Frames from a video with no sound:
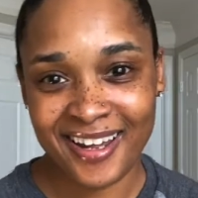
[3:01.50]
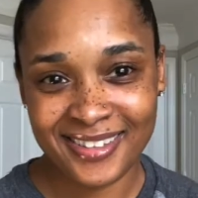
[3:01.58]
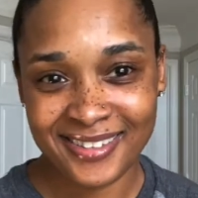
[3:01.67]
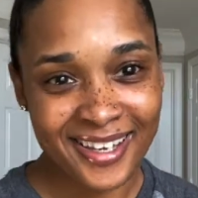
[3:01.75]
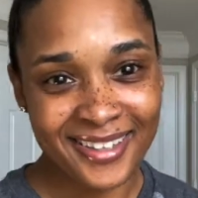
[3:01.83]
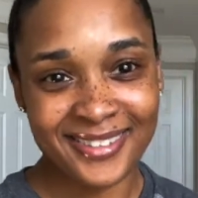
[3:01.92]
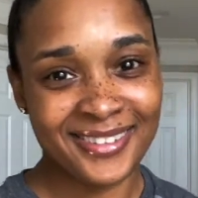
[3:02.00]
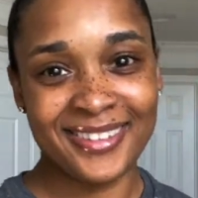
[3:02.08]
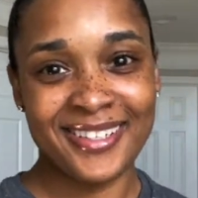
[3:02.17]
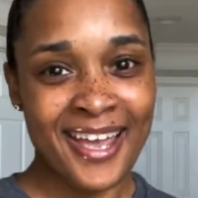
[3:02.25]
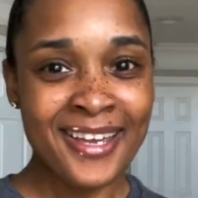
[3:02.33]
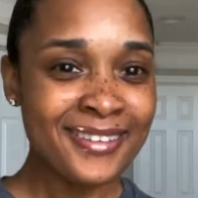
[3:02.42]
States
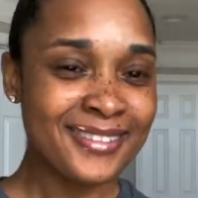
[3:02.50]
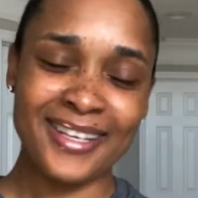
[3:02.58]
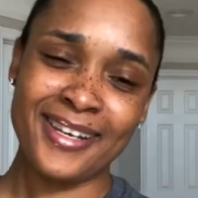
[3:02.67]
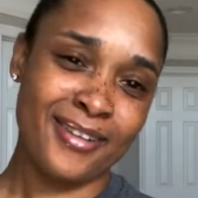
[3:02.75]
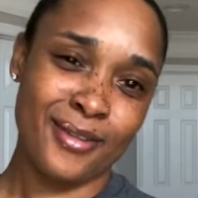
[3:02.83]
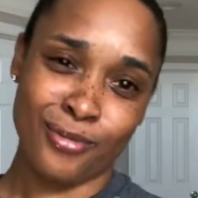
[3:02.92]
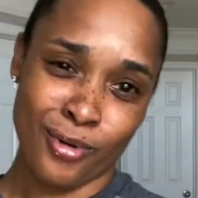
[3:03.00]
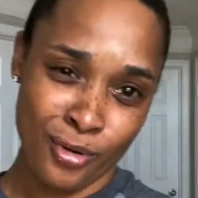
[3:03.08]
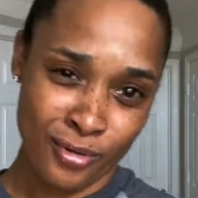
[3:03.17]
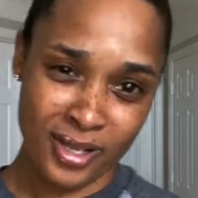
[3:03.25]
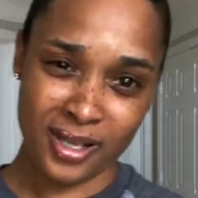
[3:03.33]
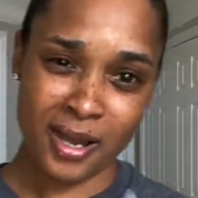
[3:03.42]
today. It's the end of the road.
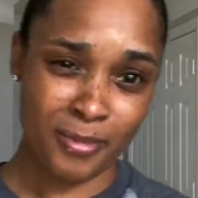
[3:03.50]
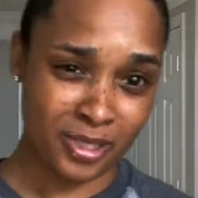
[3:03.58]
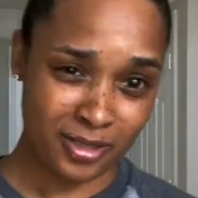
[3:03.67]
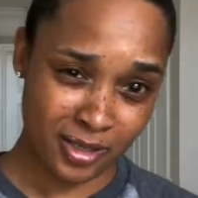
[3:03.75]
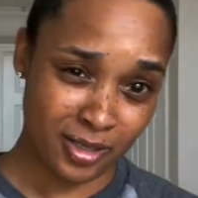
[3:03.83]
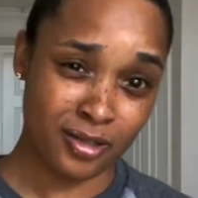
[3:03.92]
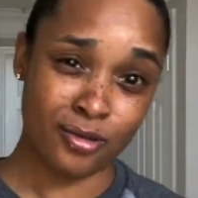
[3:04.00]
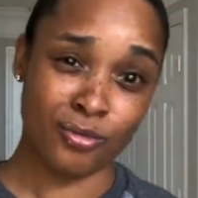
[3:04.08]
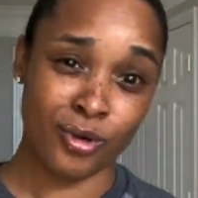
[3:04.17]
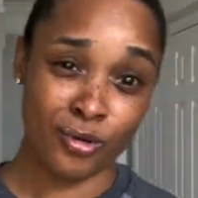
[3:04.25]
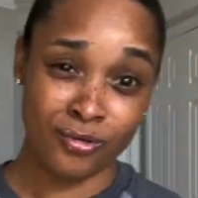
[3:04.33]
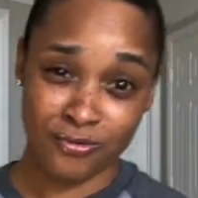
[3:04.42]
Coming to the end of the
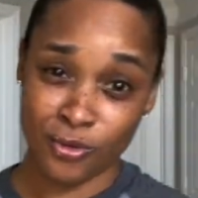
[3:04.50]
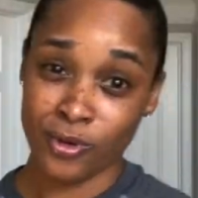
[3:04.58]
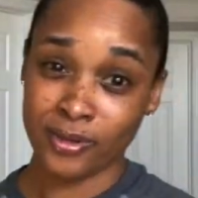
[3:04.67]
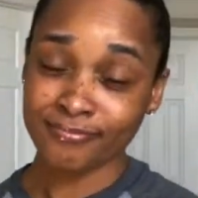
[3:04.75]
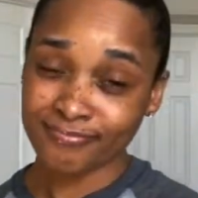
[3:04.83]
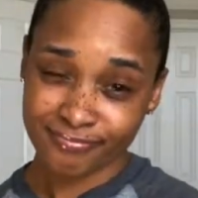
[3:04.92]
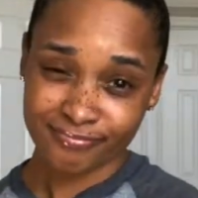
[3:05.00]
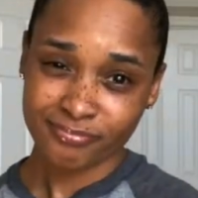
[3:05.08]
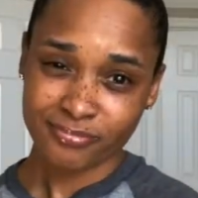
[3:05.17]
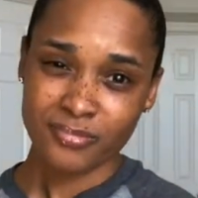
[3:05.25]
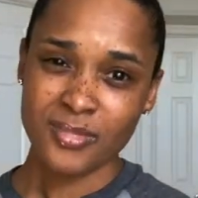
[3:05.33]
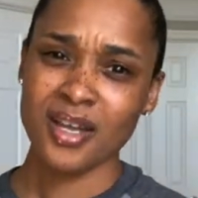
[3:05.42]
road for
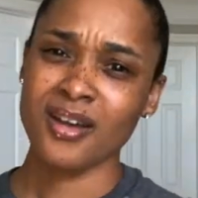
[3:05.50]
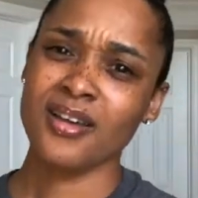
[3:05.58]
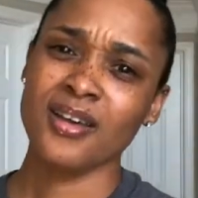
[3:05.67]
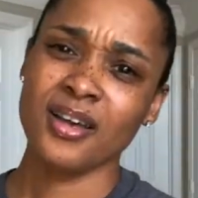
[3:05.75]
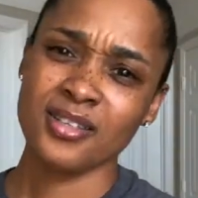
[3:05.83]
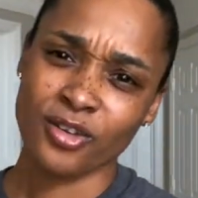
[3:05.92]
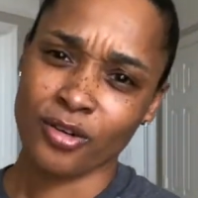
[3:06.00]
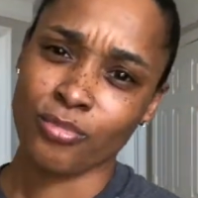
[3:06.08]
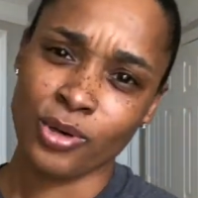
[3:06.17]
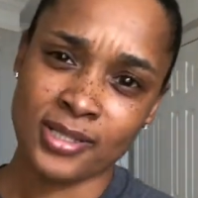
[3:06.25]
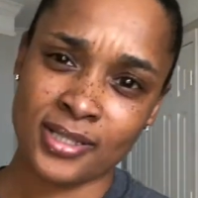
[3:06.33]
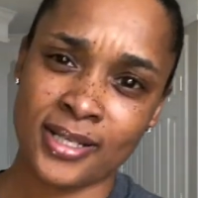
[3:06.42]
a certain
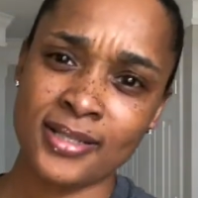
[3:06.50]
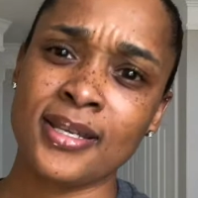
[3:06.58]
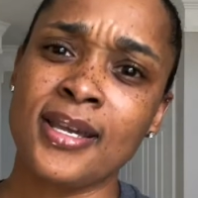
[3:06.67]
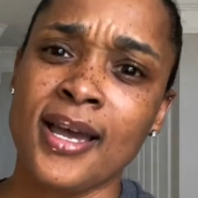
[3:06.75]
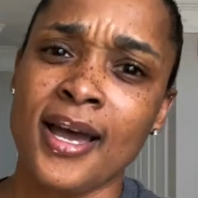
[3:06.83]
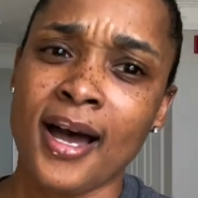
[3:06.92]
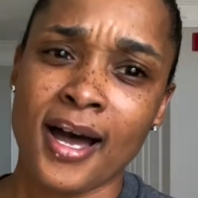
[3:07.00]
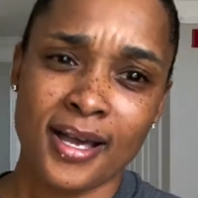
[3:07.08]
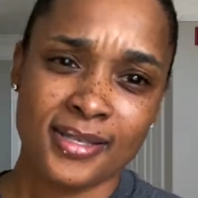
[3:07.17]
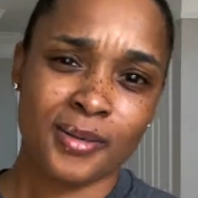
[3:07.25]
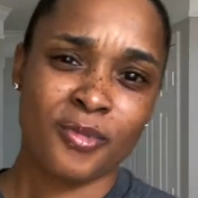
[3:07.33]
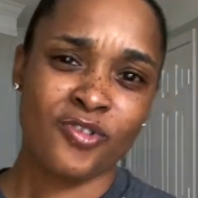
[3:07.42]
president.
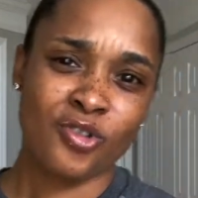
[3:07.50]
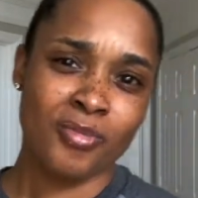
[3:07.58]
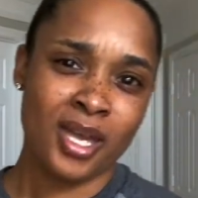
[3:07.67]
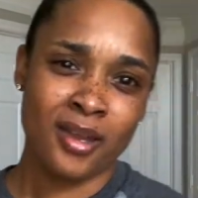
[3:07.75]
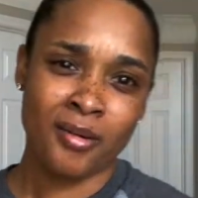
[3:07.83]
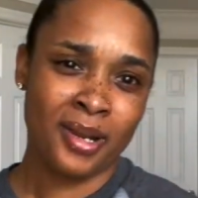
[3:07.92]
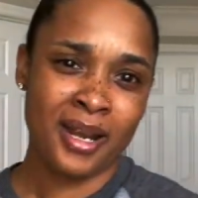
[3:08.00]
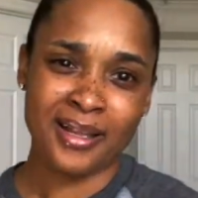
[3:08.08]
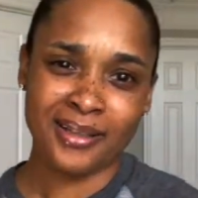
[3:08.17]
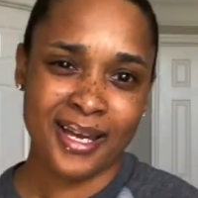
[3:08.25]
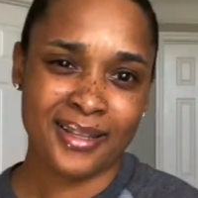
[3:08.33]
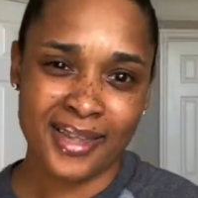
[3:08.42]
Some of you may or may not
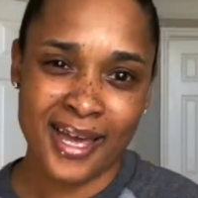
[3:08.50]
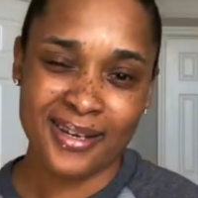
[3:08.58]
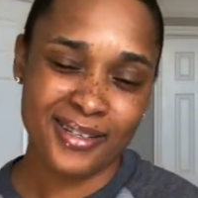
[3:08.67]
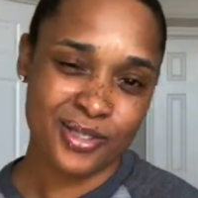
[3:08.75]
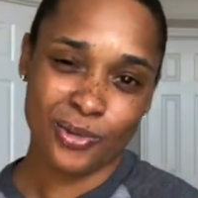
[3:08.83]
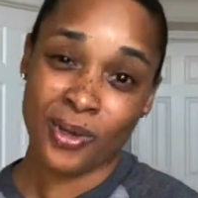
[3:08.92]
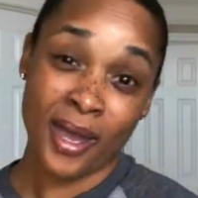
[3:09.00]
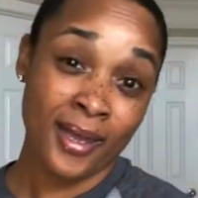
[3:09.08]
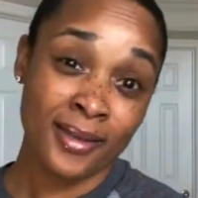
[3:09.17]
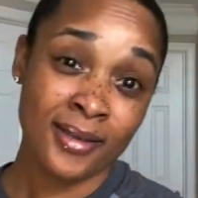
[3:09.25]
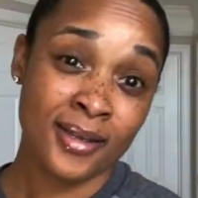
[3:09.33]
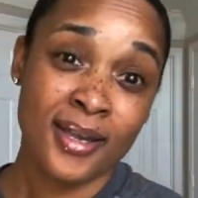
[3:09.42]
like that, and it's okay.
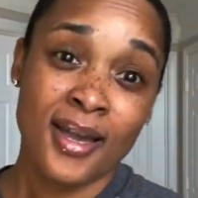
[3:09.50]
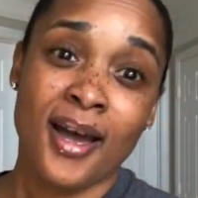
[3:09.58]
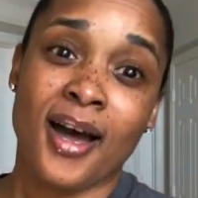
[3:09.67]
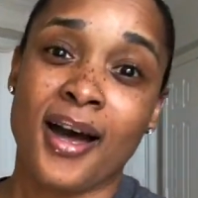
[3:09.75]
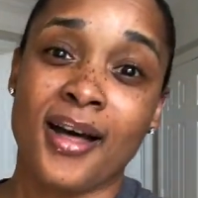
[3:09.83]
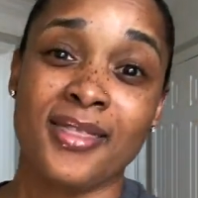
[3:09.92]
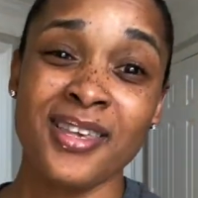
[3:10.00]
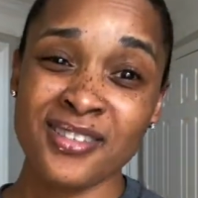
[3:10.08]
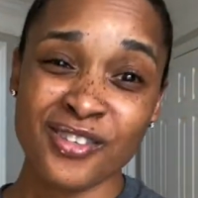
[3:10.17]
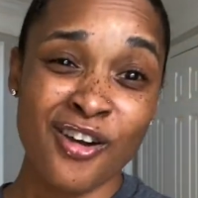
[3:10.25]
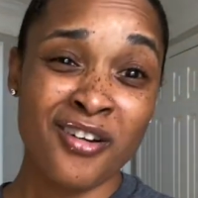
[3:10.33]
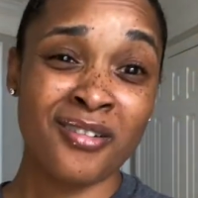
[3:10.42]
This
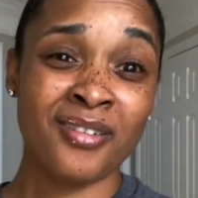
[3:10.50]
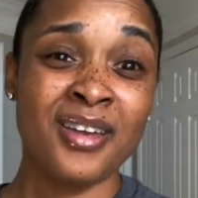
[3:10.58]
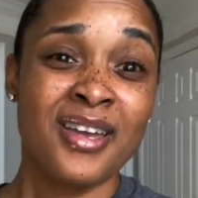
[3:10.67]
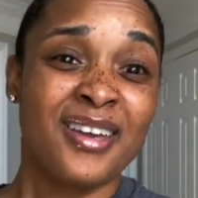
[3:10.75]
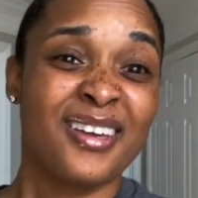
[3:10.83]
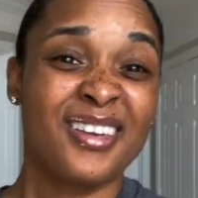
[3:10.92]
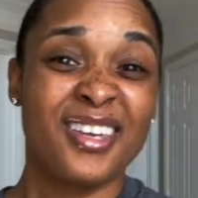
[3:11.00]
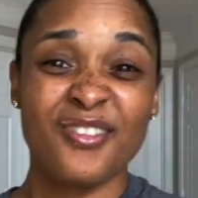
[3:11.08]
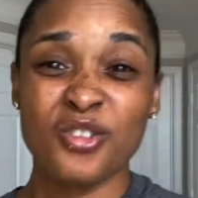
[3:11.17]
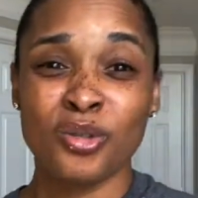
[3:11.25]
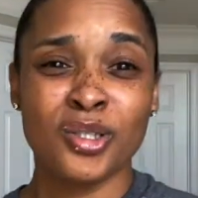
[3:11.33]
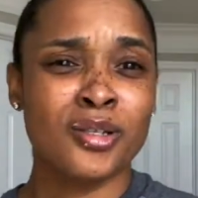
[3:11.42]
song gives
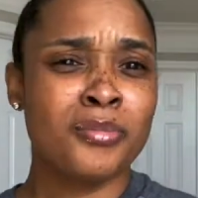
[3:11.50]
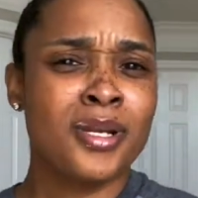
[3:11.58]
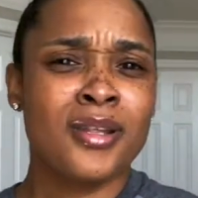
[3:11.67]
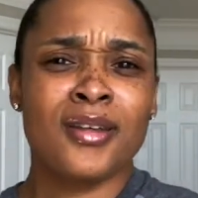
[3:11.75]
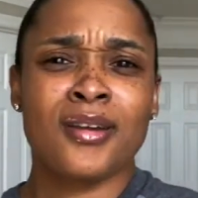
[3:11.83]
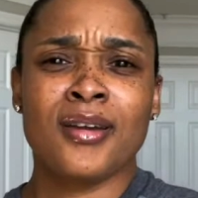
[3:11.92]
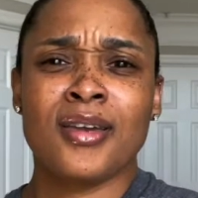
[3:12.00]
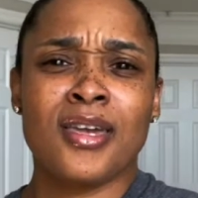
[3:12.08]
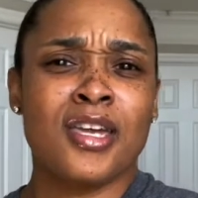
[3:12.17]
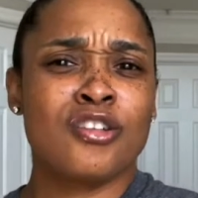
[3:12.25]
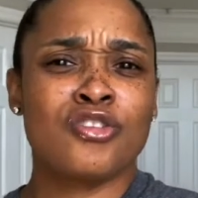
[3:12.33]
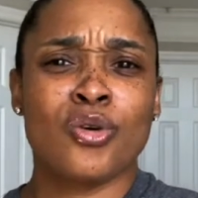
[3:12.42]
you a little bit of the
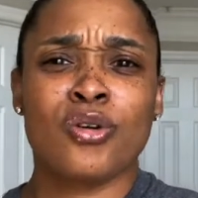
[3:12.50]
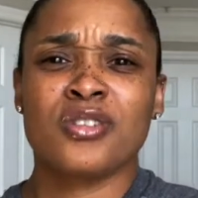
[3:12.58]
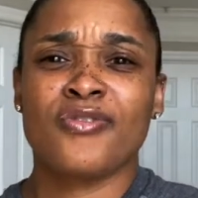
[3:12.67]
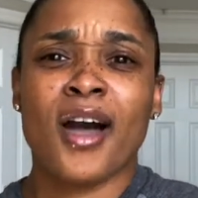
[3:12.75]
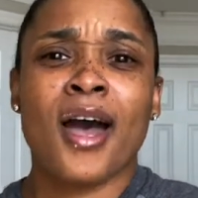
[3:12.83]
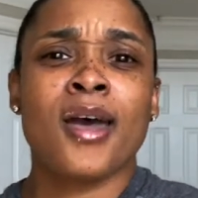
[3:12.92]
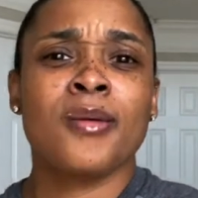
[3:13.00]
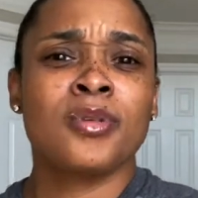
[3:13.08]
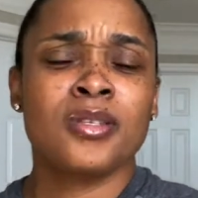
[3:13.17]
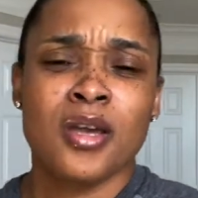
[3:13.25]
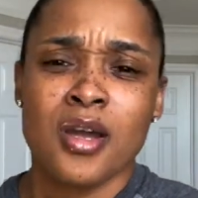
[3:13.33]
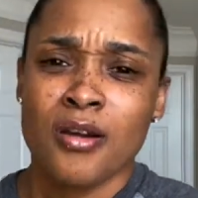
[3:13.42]
King George vibes
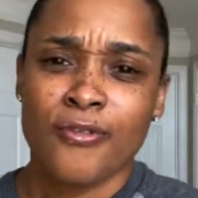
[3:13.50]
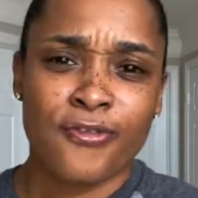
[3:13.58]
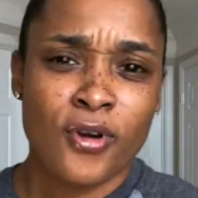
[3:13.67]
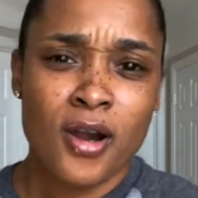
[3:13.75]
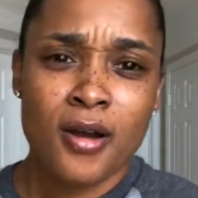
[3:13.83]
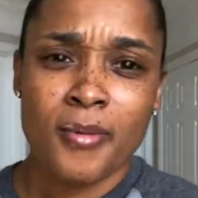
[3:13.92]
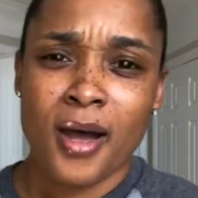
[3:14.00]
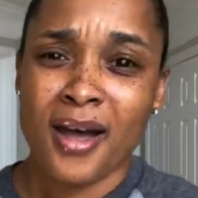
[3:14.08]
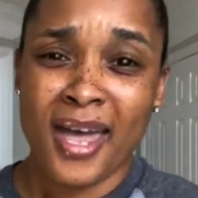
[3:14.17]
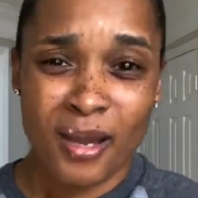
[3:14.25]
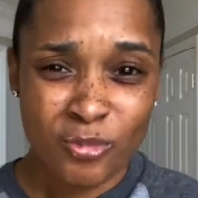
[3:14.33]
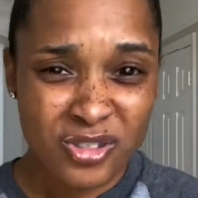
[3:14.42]
from
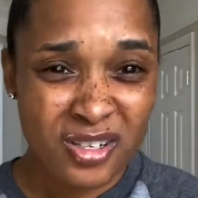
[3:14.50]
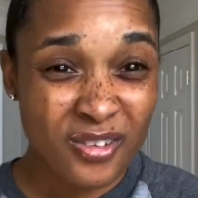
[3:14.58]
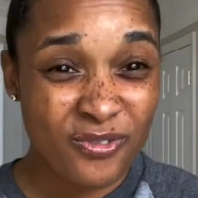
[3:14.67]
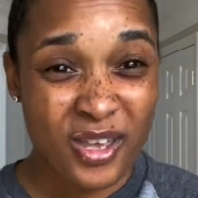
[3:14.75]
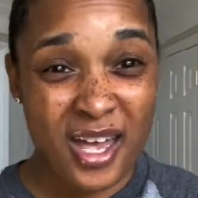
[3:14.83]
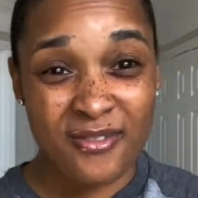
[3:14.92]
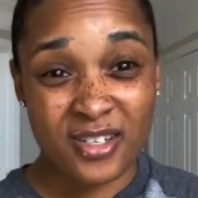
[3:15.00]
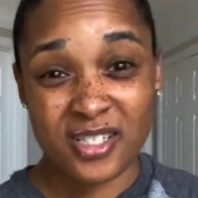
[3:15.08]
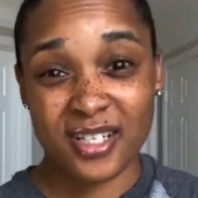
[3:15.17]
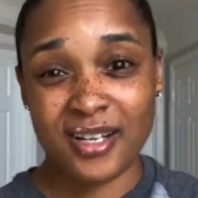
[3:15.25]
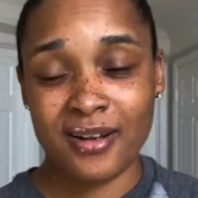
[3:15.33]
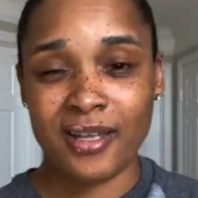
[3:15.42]
Hamilton. If you haven't
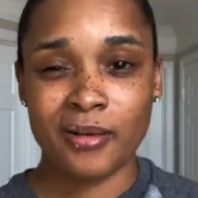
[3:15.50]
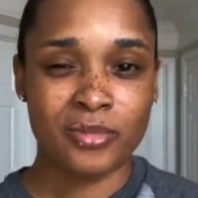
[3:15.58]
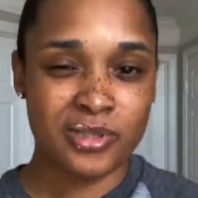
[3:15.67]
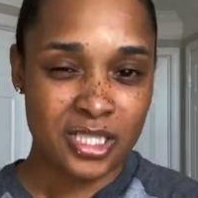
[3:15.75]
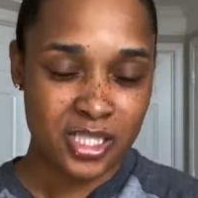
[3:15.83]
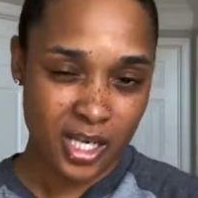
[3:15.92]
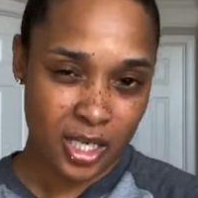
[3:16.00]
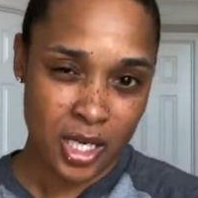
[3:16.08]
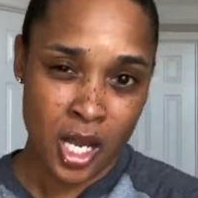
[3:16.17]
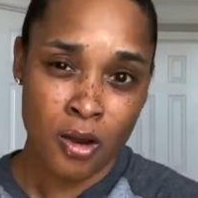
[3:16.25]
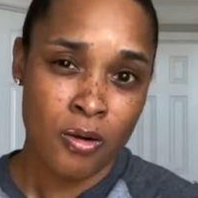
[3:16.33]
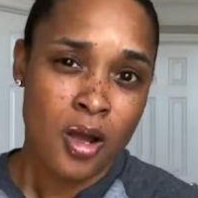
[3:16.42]
checked out Hamilton, check it out.